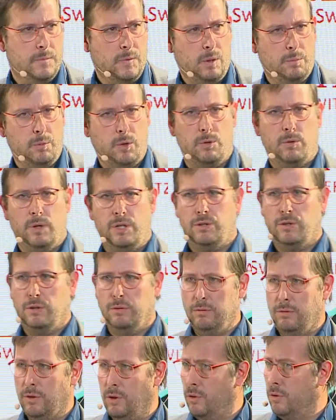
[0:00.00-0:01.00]
No more
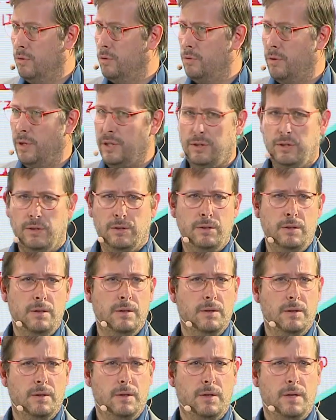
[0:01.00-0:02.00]
question? No question?
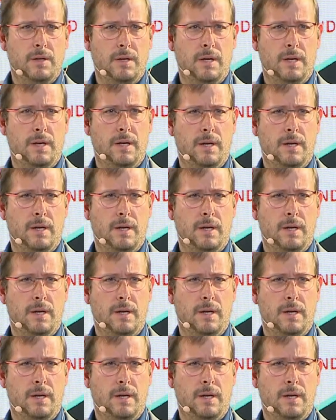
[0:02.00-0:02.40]
Or?